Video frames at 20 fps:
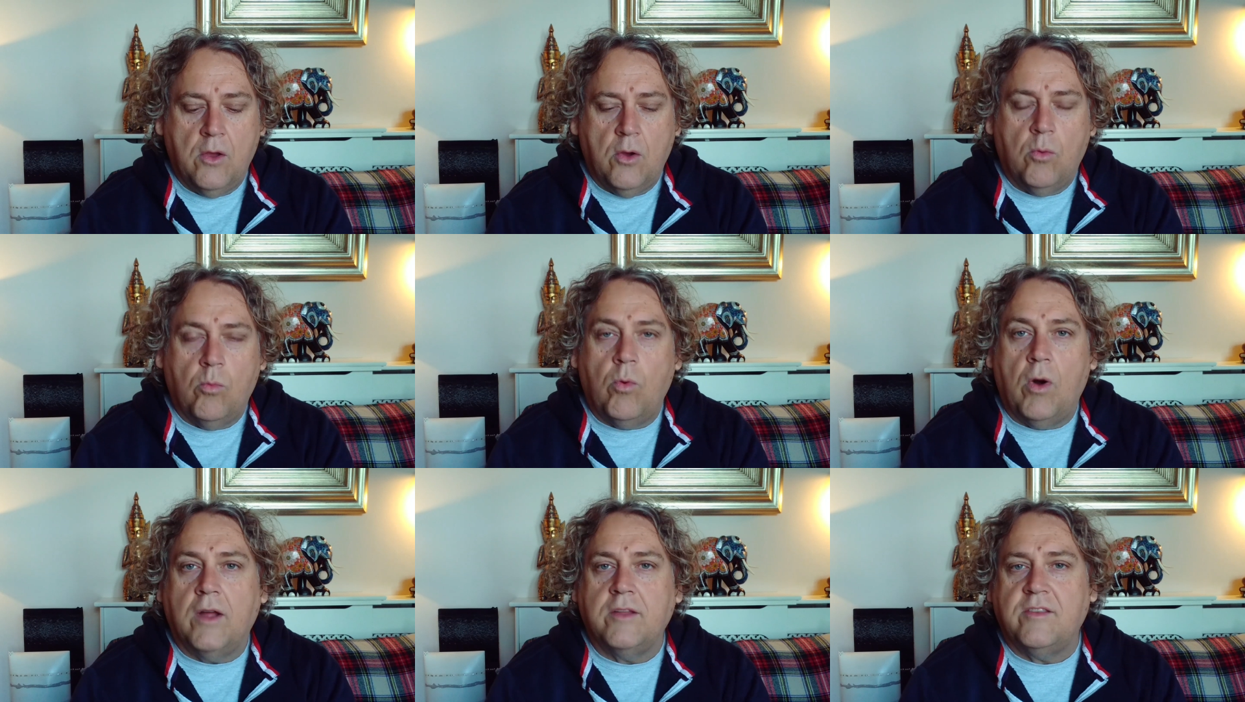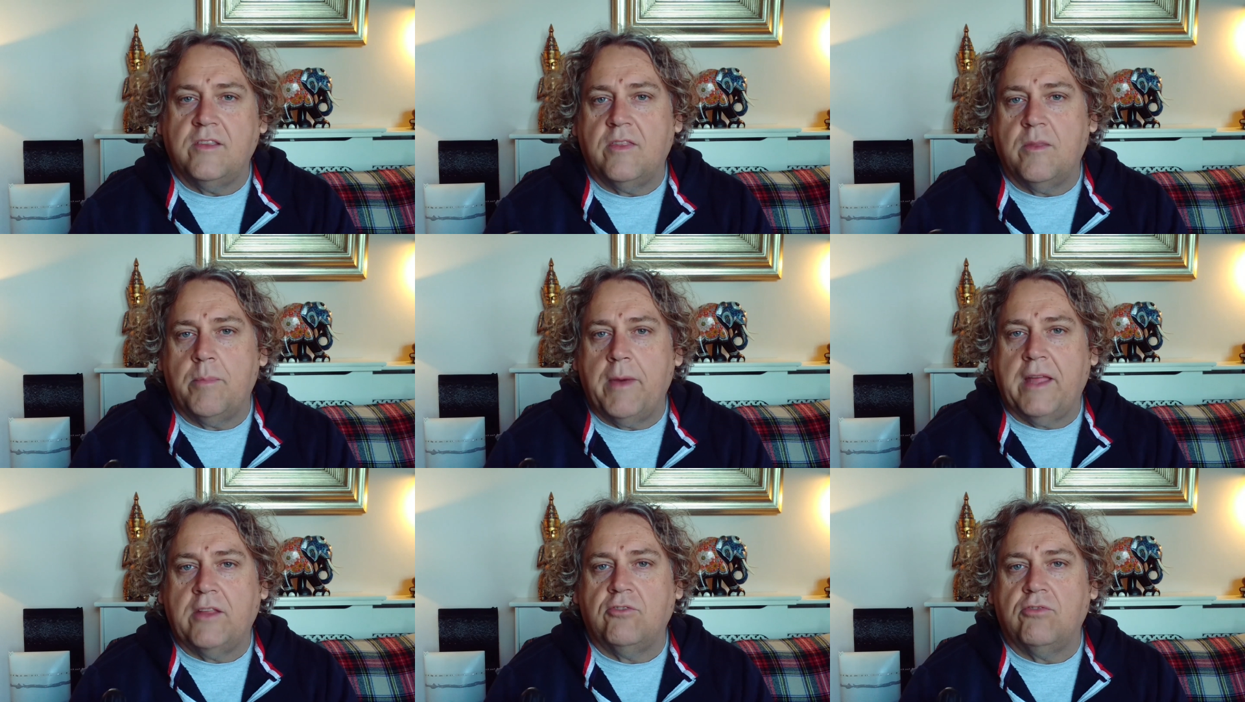Why did the
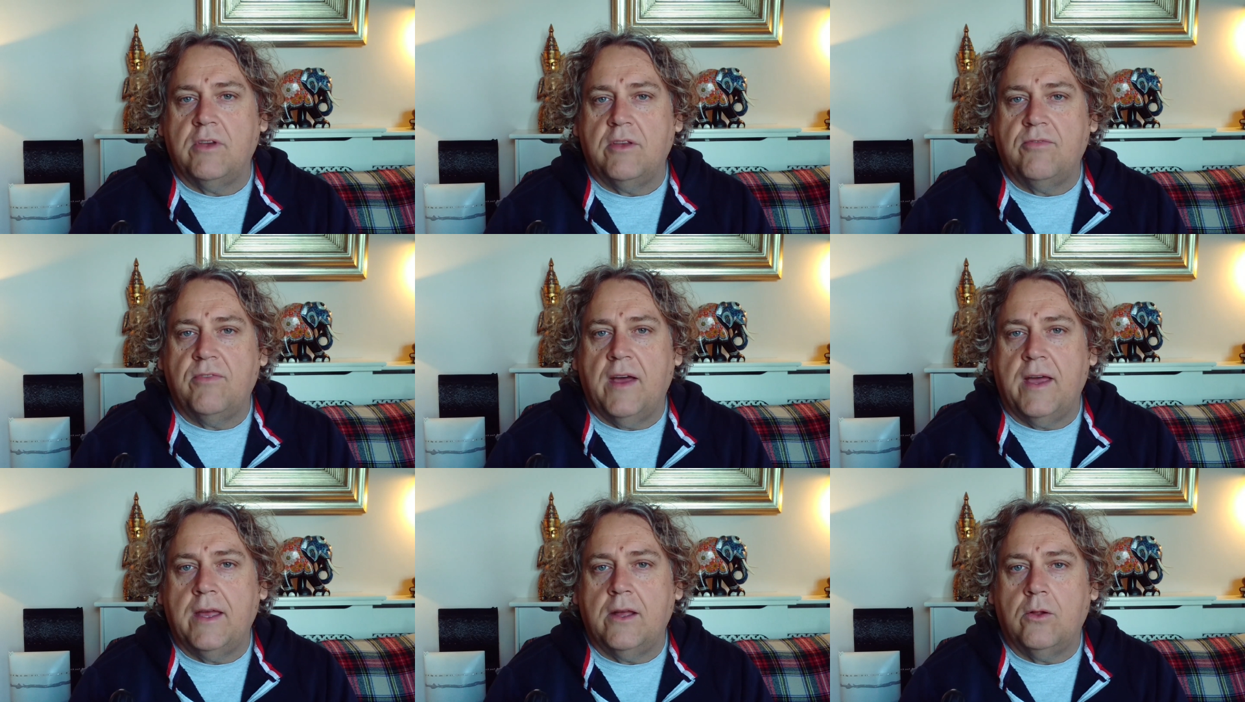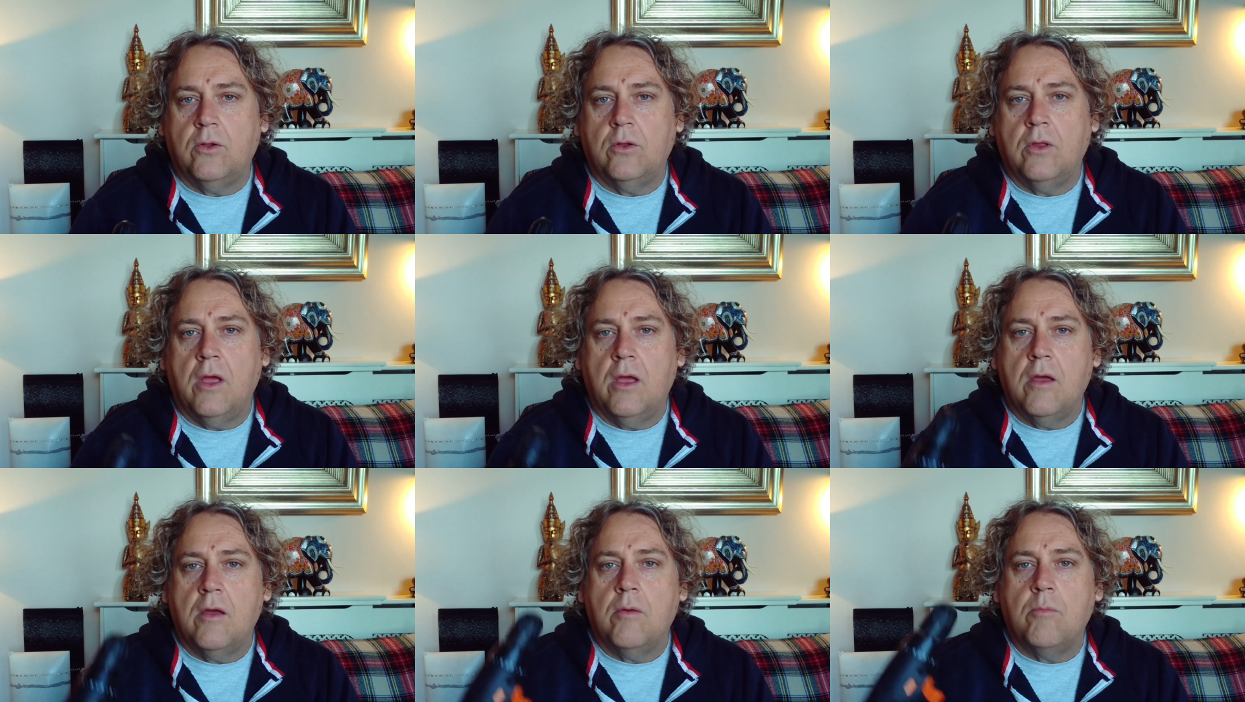battery
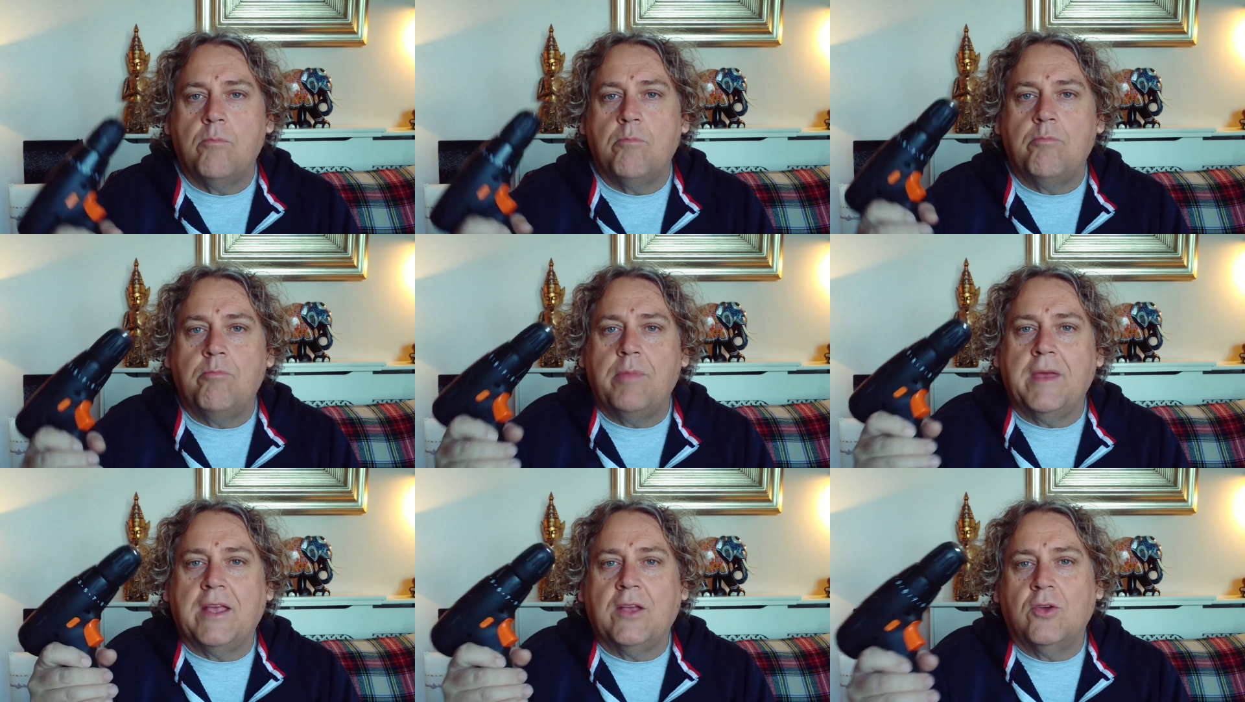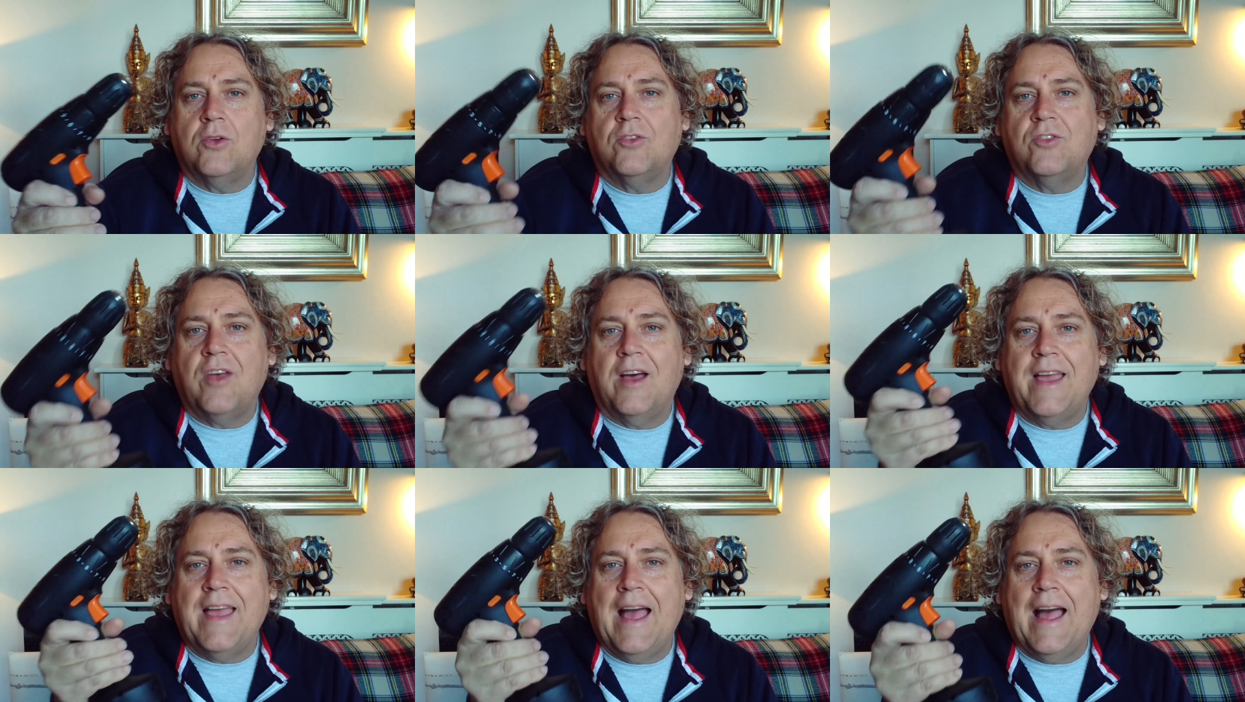fail? Because
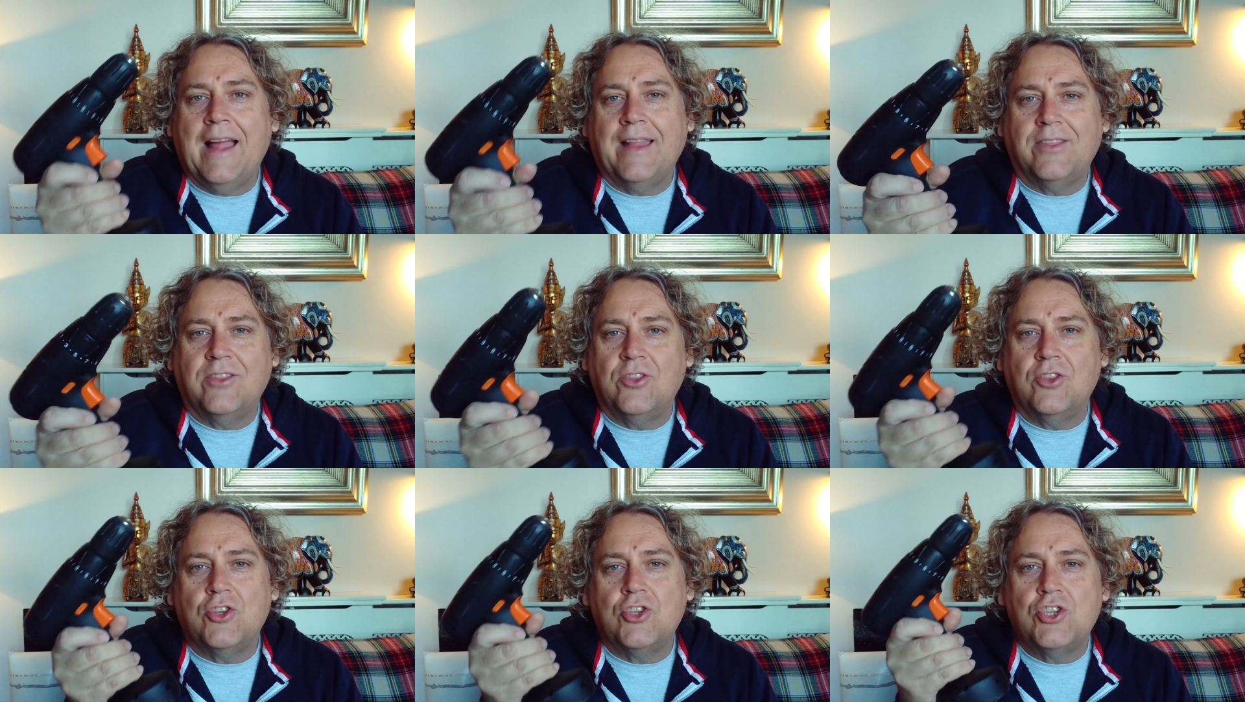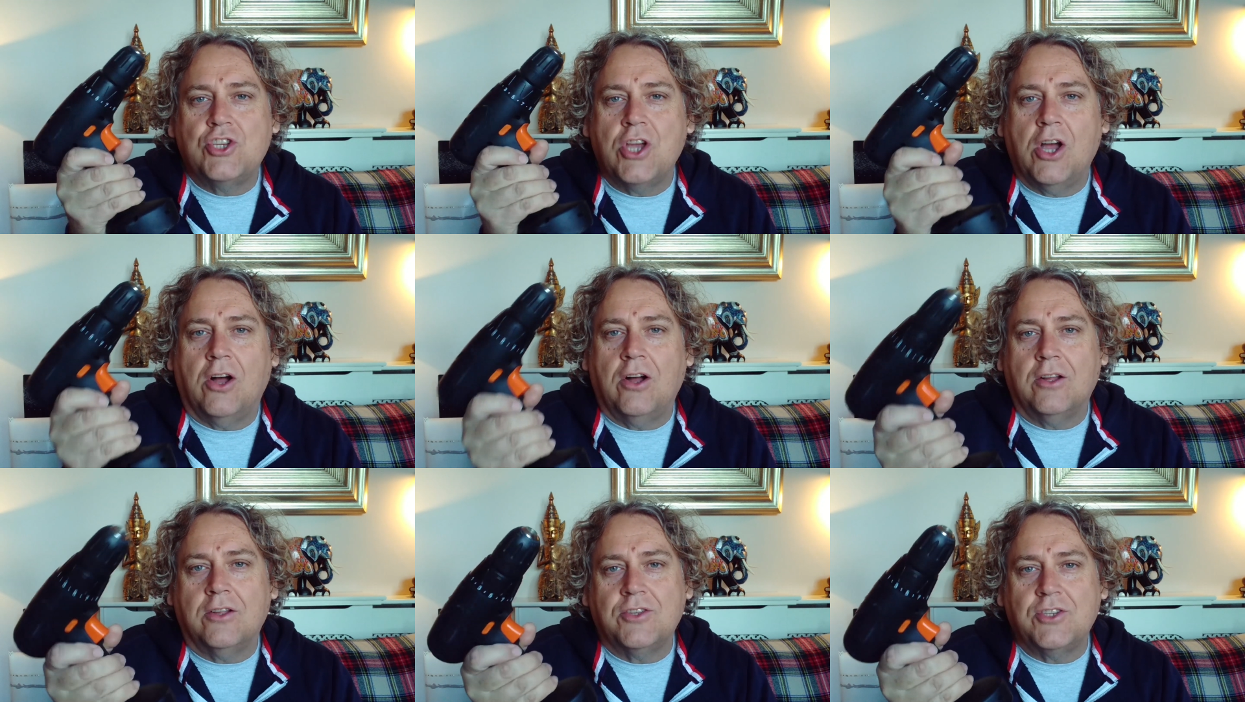I hadn't
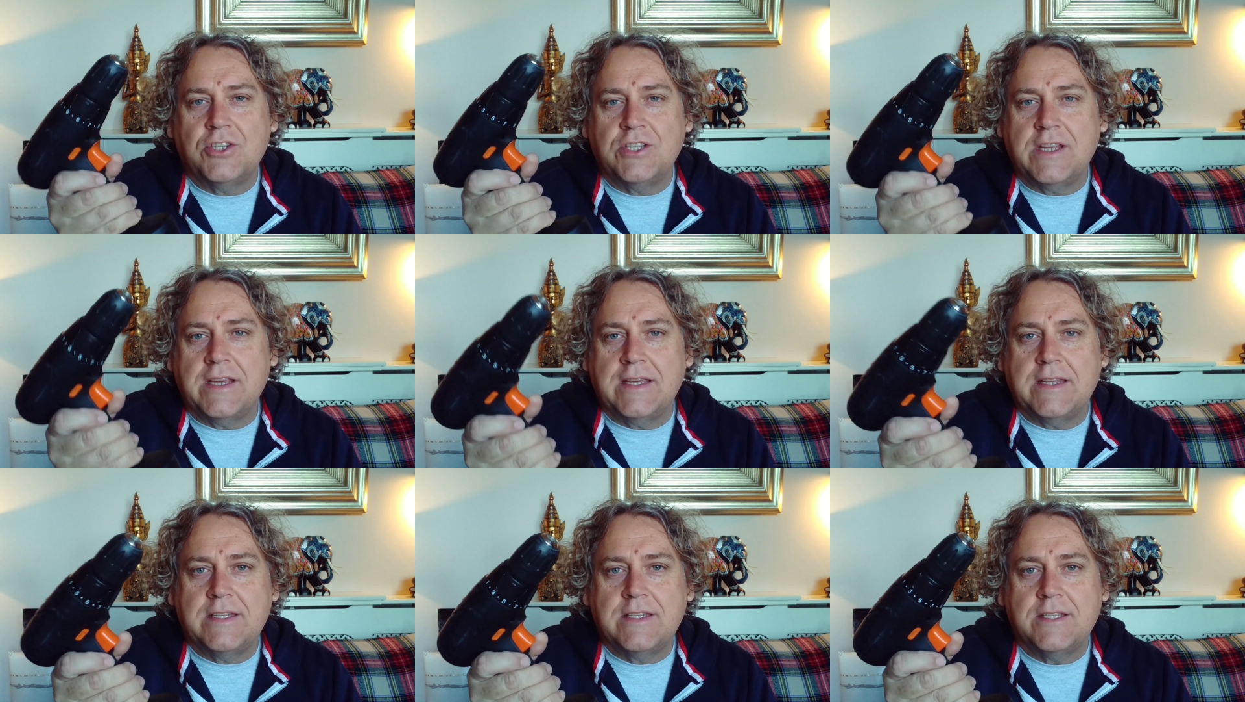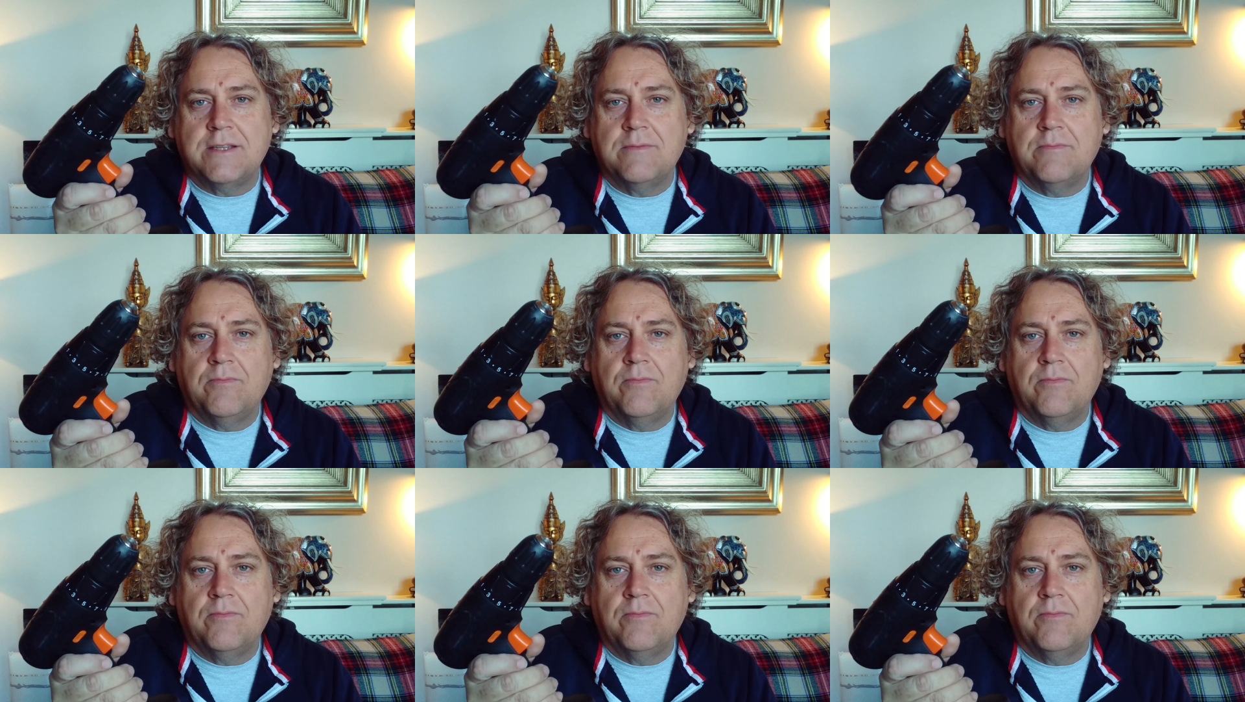charged it.